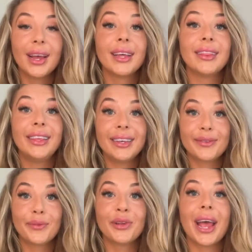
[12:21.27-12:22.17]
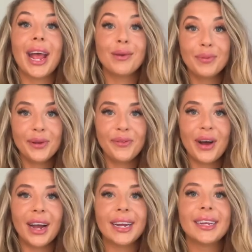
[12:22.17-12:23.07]
this will
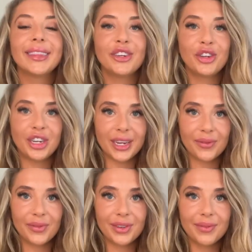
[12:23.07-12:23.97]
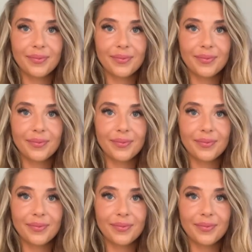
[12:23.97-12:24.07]
amplify the shift.